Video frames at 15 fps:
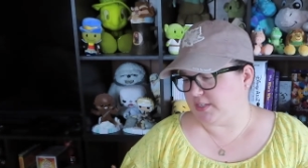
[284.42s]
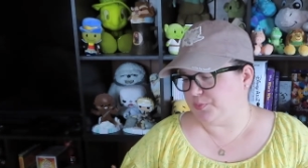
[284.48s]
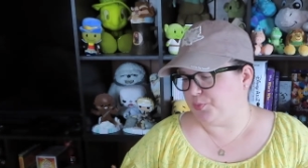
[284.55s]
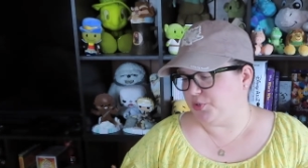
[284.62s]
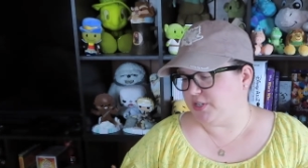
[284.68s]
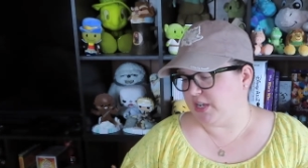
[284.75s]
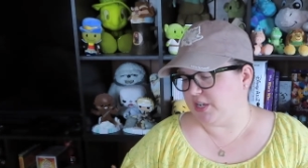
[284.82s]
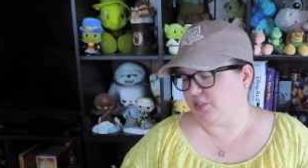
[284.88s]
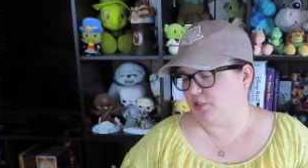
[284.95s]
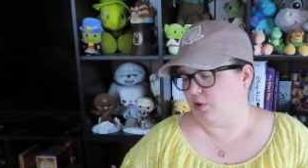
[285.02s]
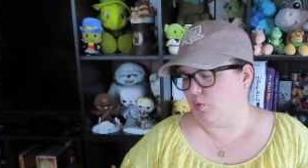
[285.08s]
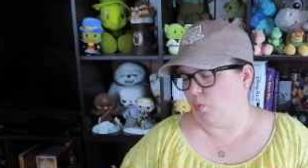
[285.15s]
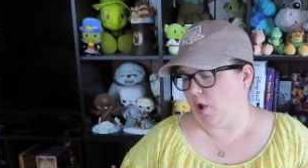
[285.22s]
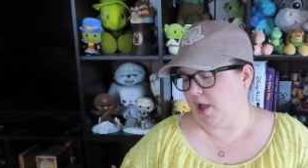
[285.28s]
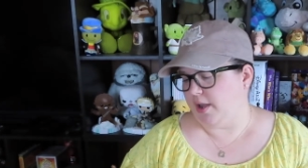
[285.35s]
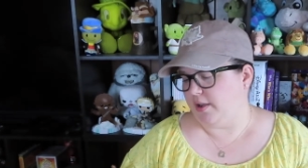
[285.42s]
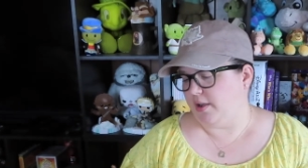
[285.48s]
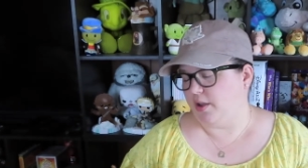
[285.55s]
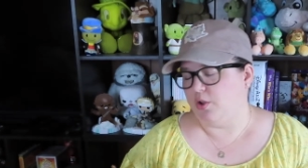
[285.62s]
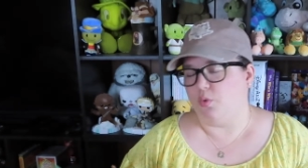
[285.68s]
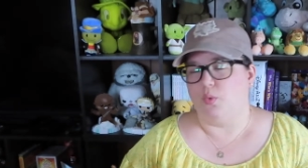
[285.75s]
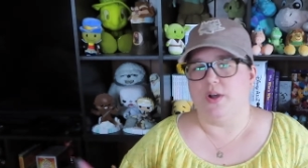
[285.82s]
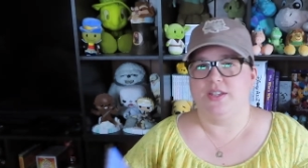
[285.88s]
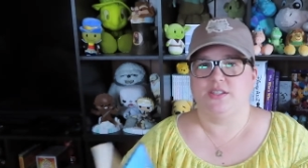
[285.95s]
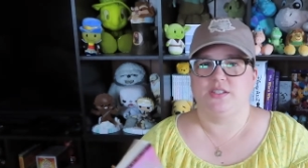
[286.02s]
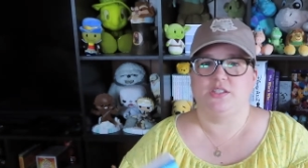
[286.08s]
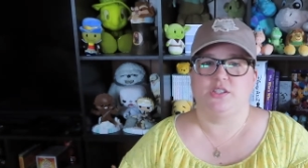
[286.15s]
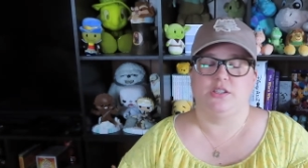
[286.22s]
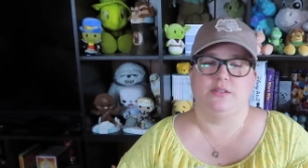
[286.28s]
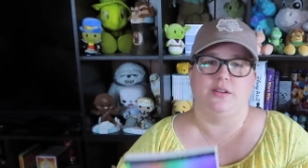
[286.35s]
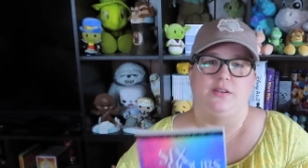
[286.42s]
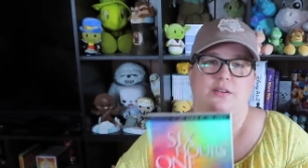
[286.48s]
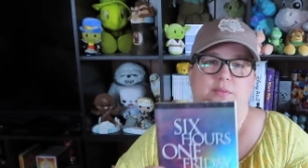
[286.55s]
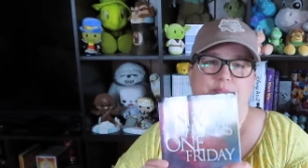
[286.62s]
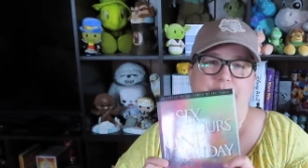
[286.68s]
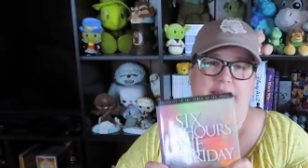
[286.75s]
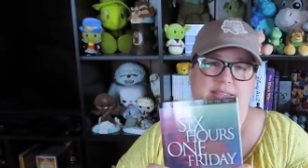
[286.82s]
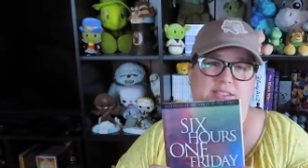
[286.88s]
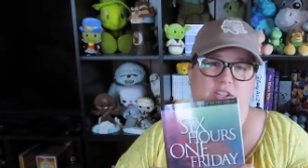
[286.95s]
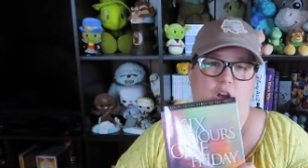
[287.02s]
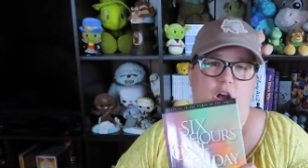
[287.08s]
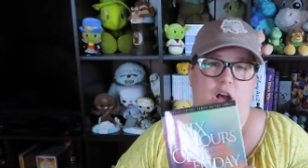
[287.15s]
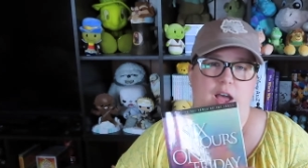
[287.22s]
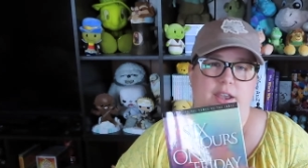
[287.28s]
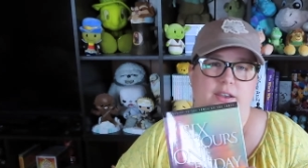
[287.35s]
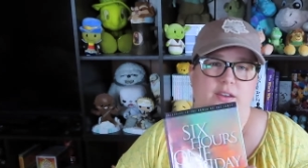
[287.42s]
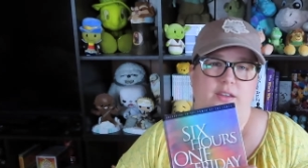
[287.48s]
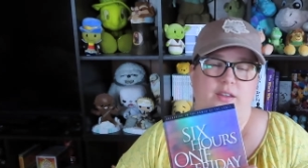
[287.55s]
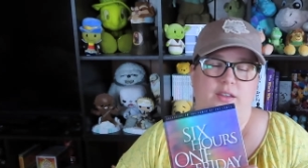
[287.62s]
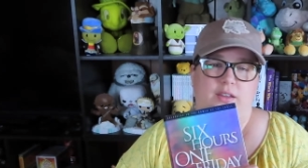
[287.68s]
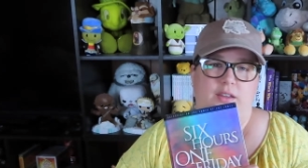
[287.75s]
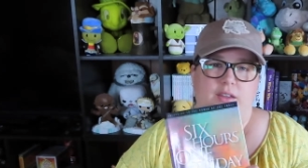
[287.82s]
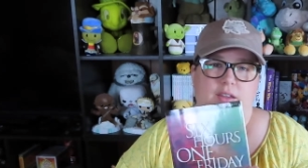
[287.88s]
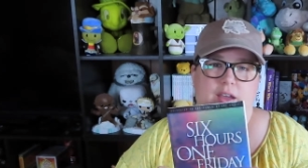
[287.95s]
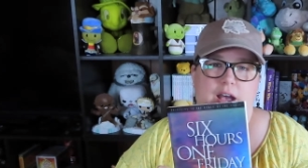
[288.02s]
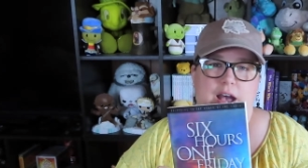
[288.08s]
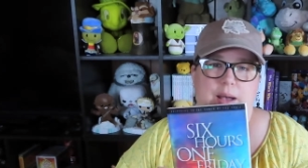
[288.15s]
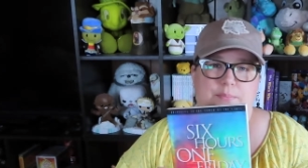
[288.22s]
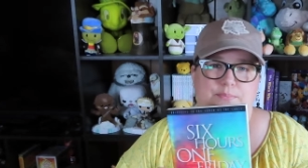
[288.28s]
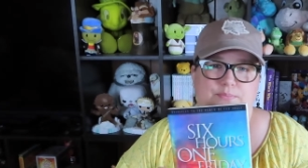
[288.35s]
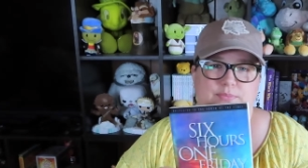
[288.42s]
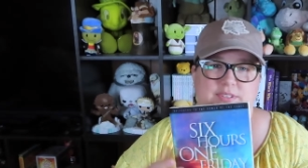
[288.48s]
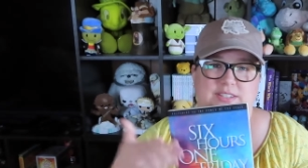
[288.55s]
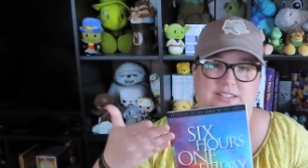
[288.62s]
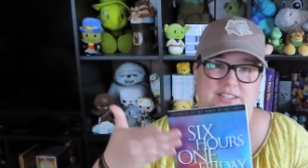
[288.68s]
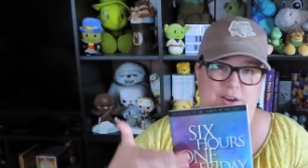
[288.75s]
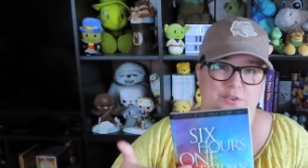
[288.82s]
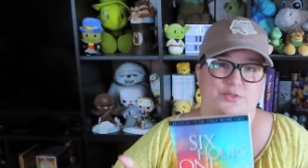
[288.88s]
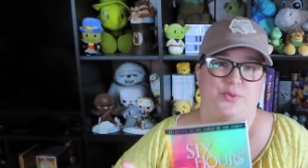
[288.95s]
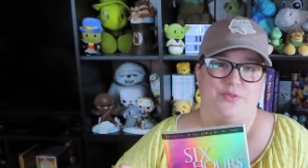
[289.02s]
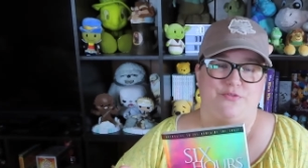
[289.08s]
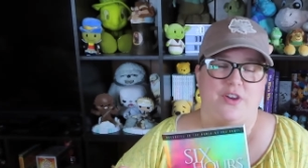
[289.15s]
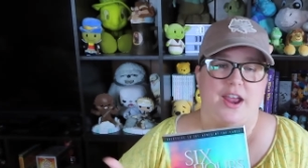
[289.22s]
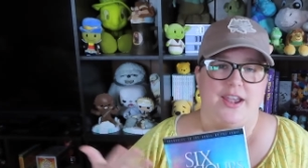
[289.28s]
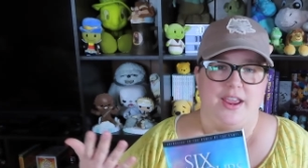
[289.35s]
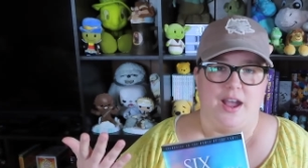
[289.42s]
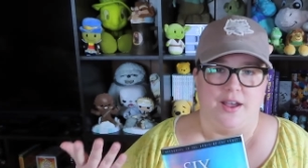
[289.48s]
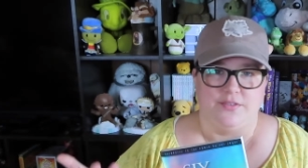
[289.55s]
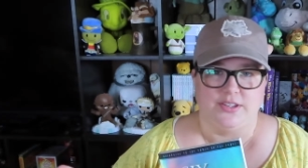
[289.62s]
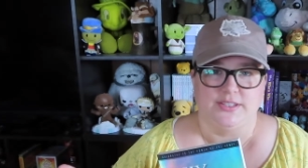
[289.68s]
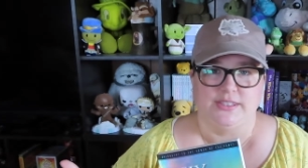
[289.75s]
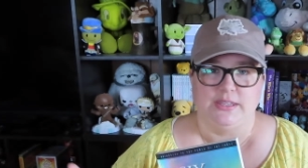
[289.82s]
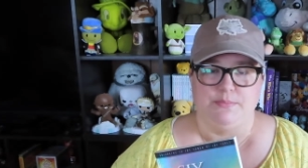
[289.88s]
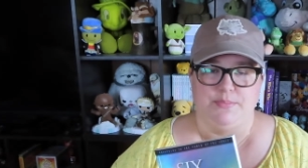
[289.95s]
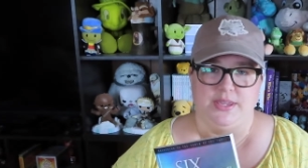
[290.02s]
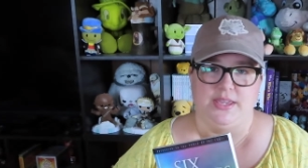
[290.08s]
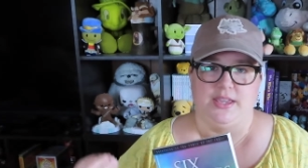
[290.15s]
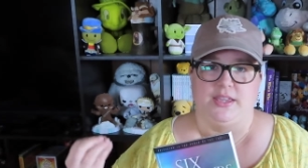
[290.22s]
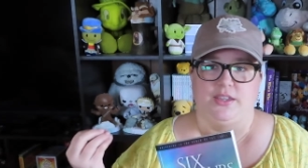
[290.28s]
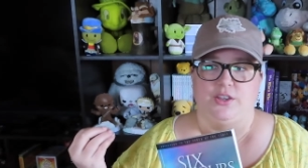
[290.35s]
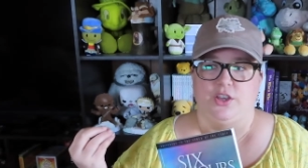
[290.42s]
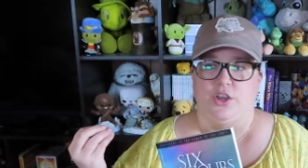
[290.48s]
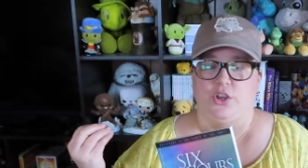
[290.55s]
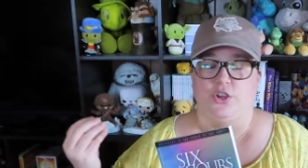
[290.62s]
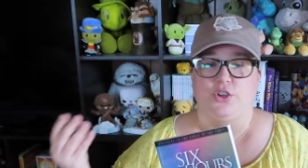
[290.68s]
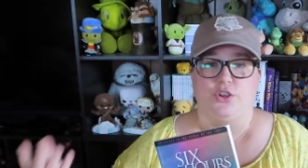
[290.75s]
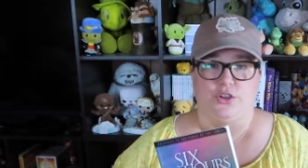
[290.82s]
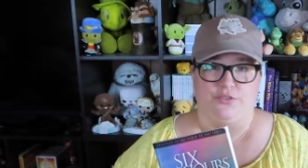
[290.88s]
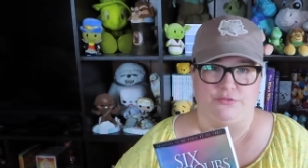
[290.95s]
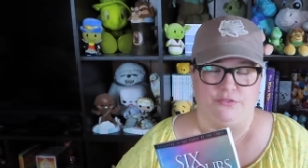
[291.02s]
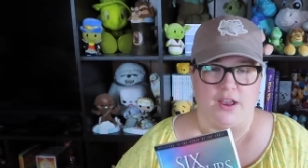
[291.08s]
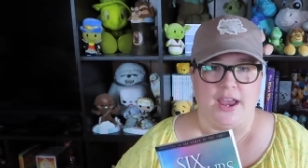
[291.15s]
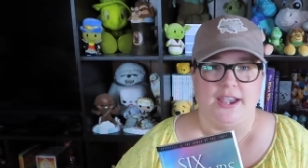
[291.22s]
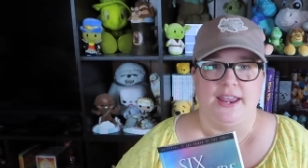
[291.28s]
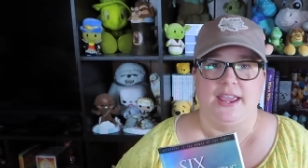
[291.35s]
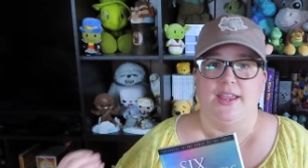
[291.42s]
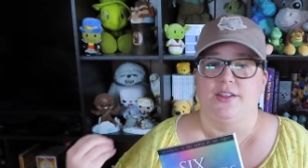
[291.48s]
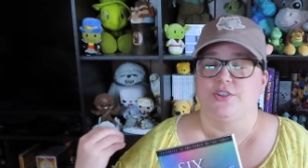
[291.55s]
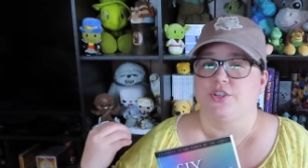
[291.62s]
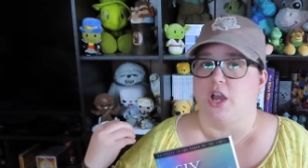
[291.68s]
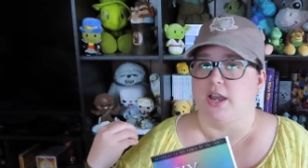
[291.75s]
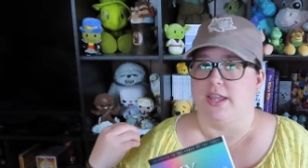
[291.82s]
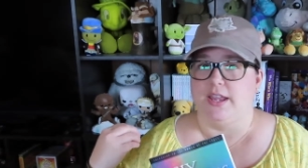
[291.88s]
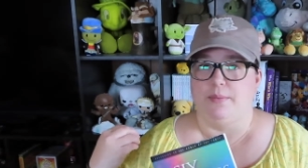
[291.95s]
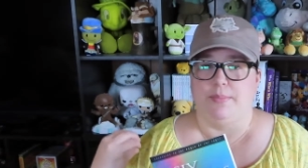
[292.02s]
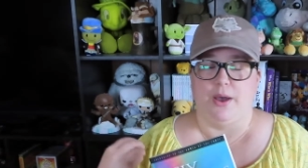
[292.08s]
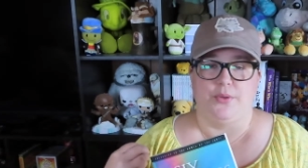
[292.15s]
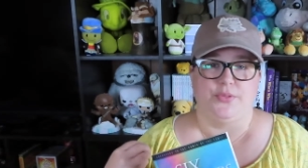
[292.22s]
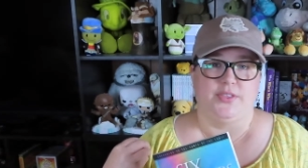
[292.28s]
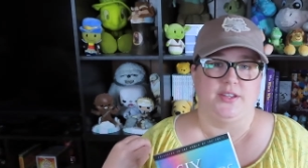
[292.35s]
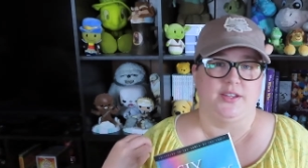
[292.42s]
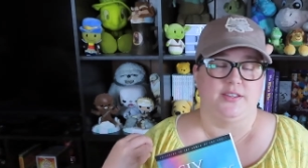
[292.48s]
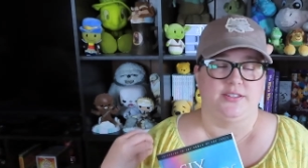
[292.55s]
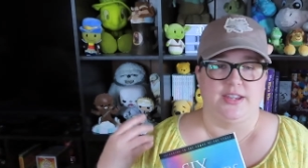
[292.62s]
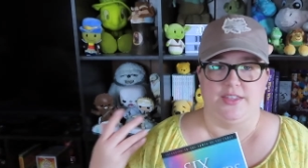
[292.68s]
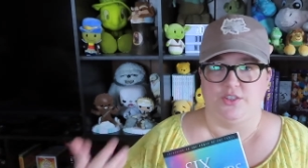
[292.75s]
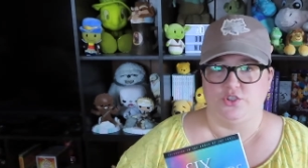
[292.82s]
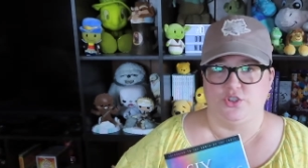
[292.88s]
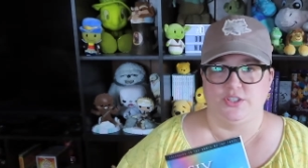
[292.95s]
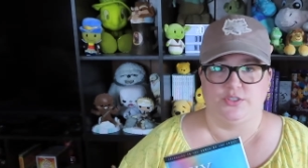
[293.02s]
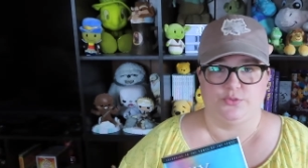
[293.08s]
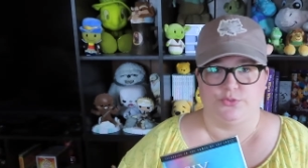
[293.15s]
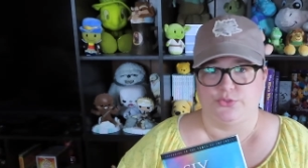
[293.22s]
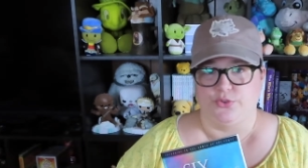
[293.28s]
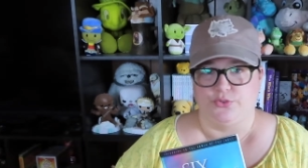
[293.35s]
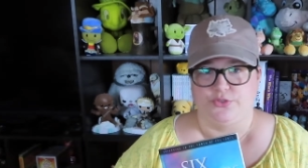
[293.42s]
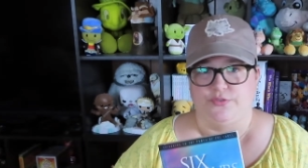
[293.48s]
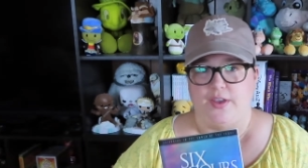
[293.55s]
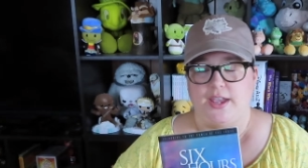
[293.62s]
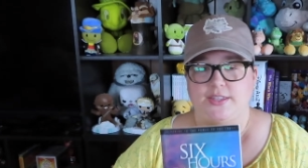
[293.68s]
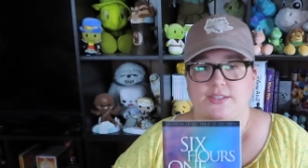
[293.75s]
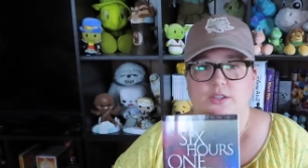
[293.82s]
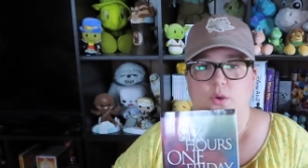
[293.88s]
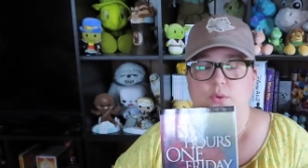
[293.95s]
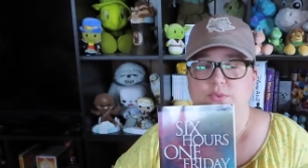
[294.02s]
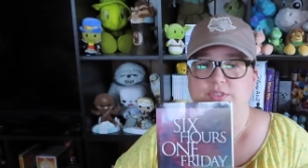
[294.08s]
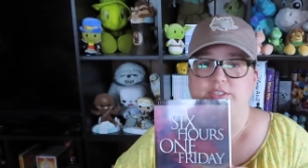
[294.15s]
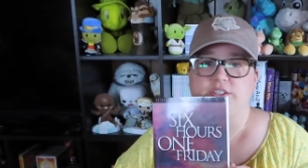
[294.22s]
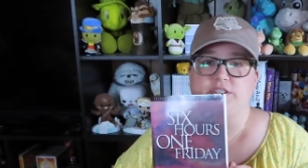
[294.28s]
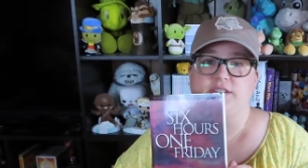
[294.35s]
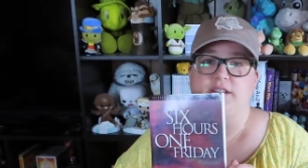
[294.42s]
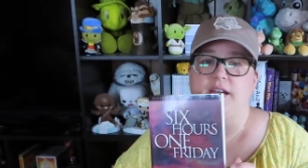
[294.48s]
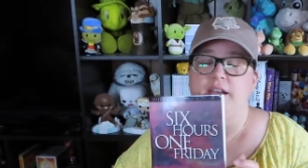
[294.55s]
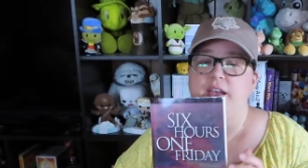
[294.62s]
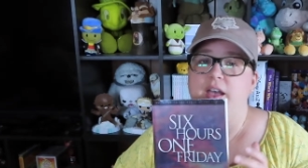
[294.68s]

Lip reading: particular one was based on 6 Hours One Friday, obviously being Good Friday, talking about the day that Jesus was crucified. So it was just